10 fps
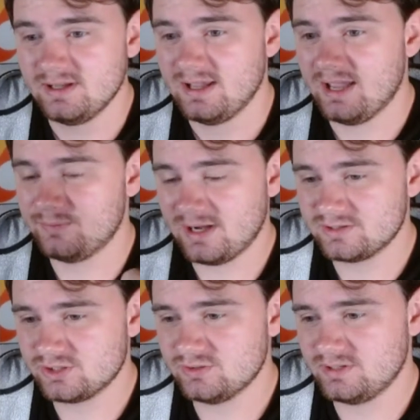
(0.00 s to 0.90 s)
and when I
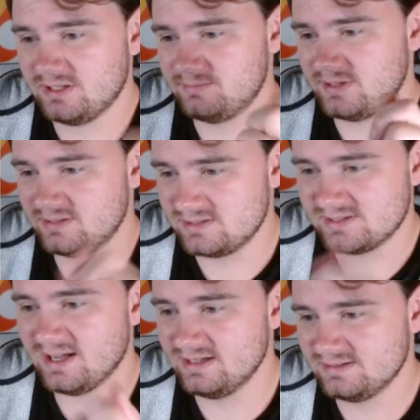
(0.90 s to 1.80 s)
showed him the
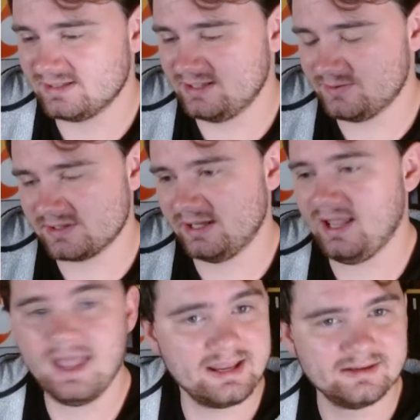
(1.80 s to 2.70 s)
designs, and he was like,
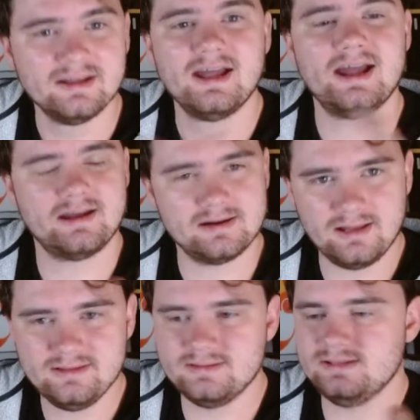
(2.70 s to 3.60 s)
hey, I kind of
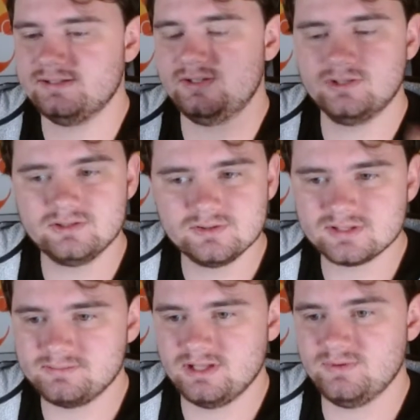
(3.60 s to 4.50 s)
like this, you could do
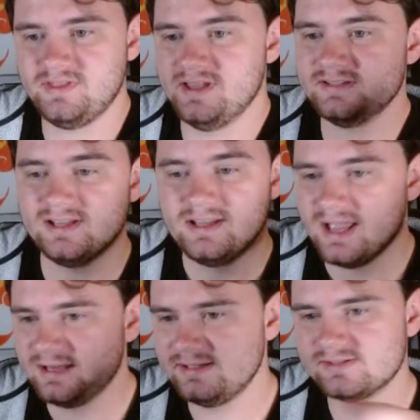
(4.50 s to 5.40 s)
something with this,
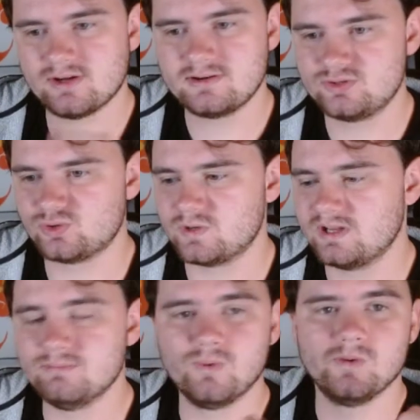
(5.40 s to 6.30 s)
and he started
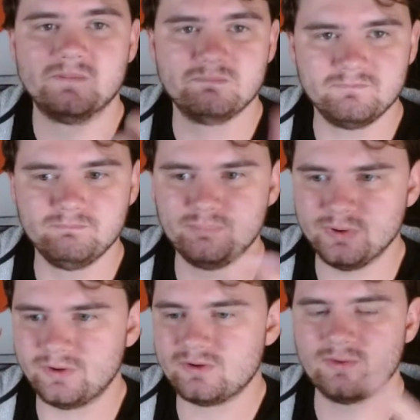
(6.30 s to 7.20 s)
drawing a more
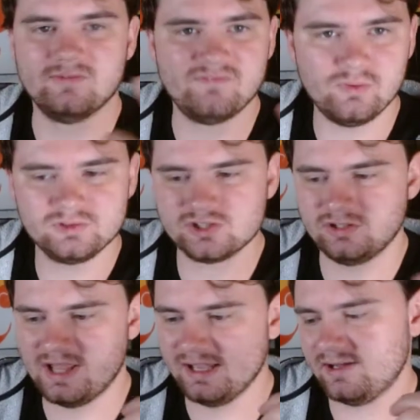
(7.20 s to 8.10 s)
bird or
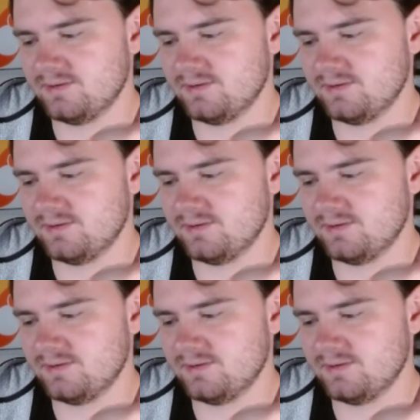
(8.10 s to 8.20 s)
vulture-like.